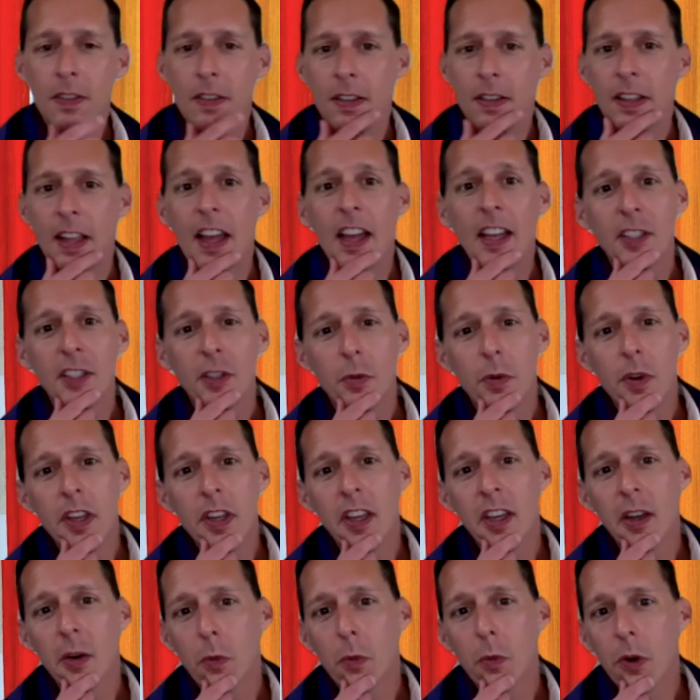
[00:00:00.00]
Last
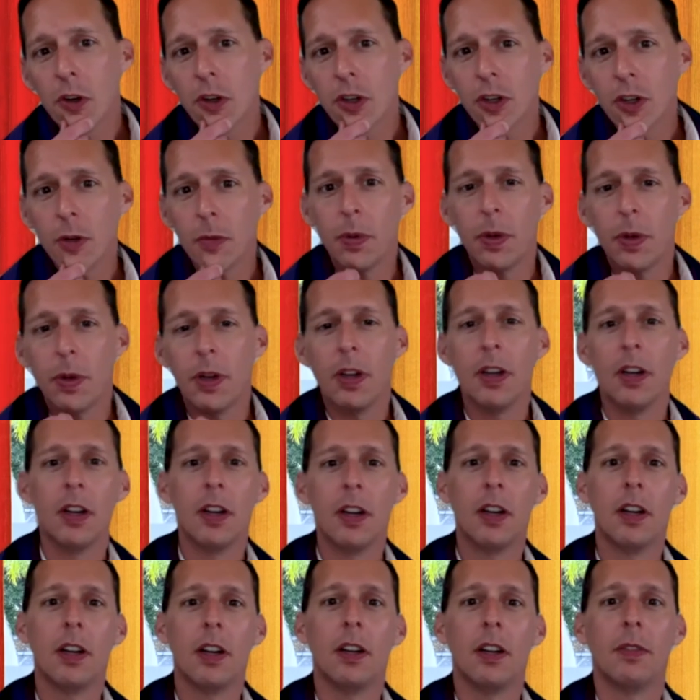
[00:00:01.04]
week in worship,
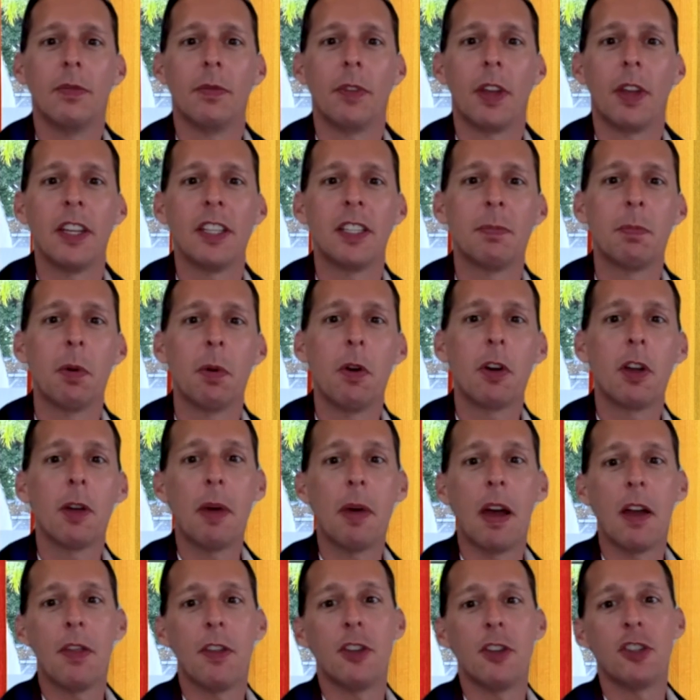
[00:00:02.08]
I spoke
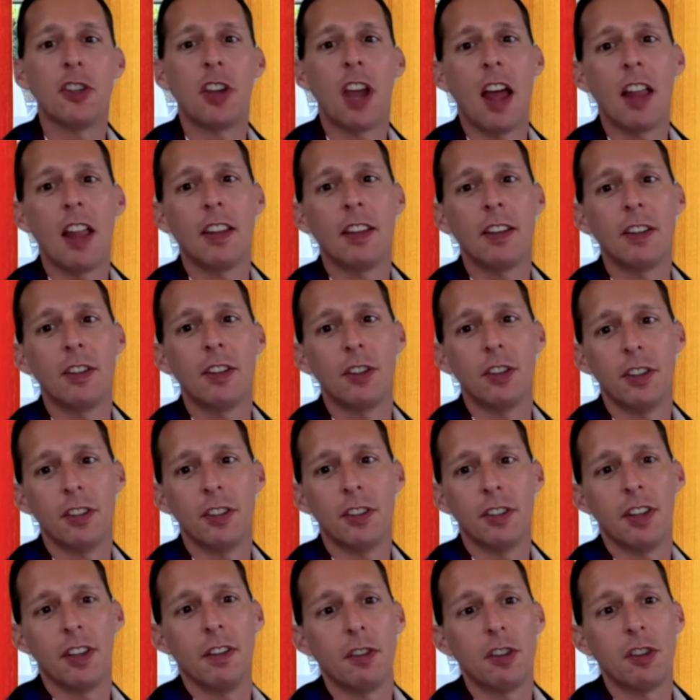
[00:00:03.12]
about the
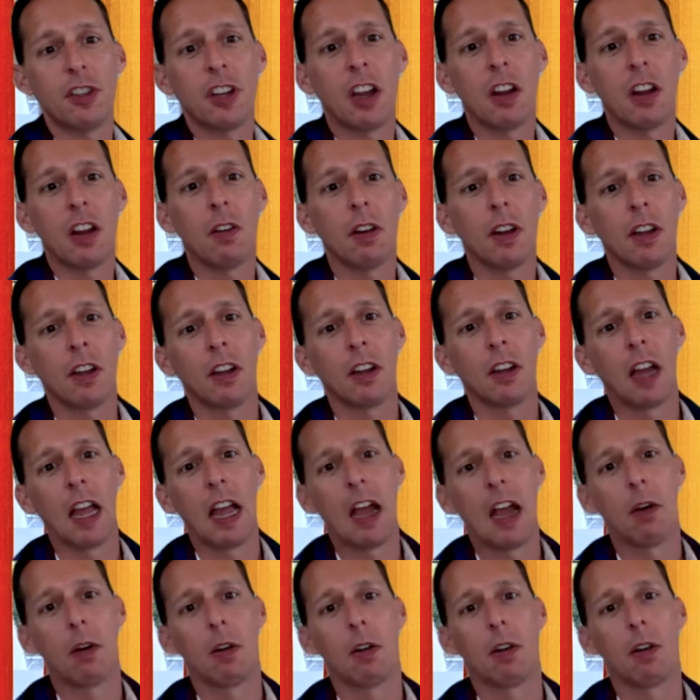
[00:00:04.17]
challenges of sharing
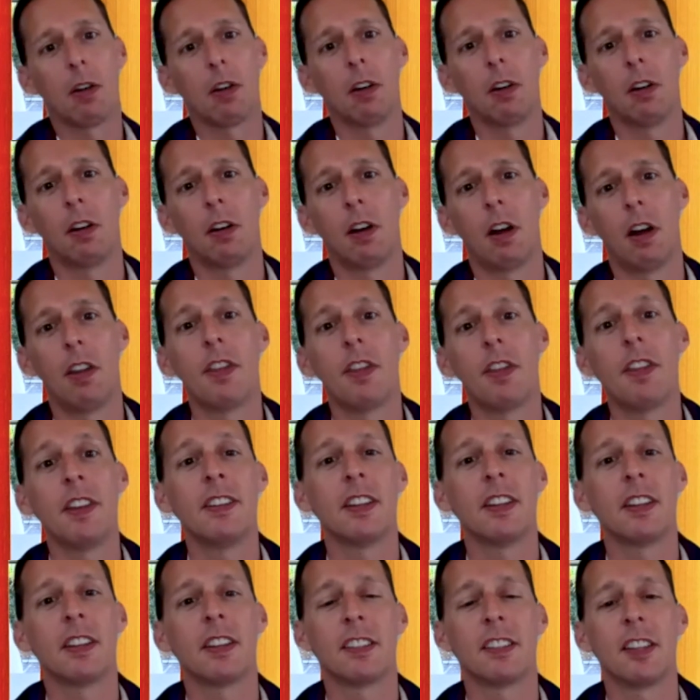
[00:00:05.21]
our
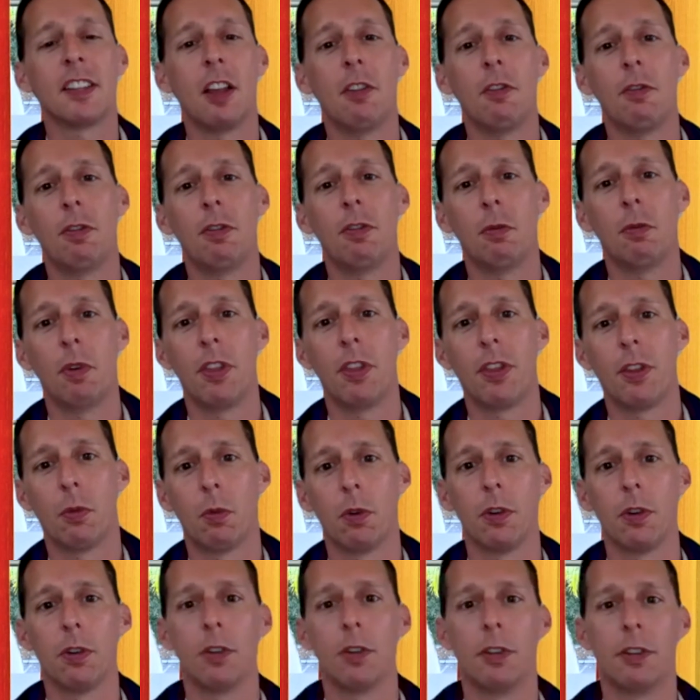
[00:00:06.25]
authentic self with the
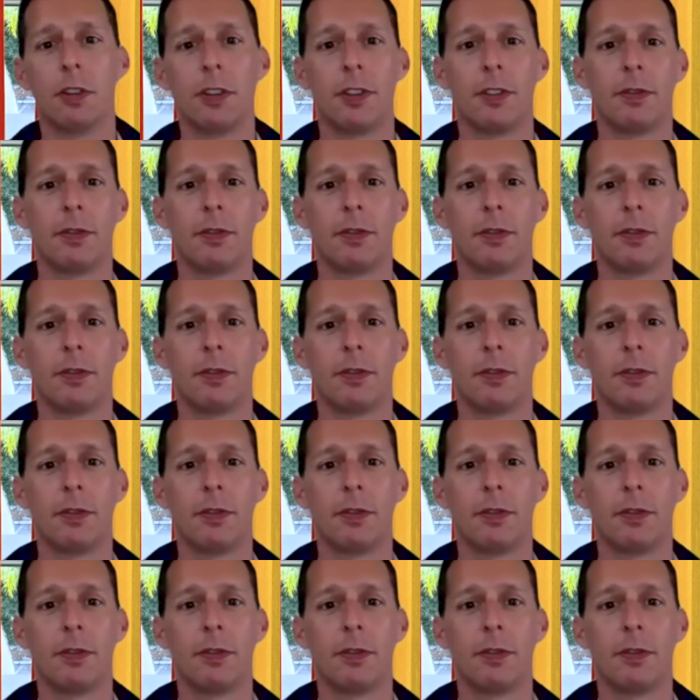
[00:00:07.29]
world.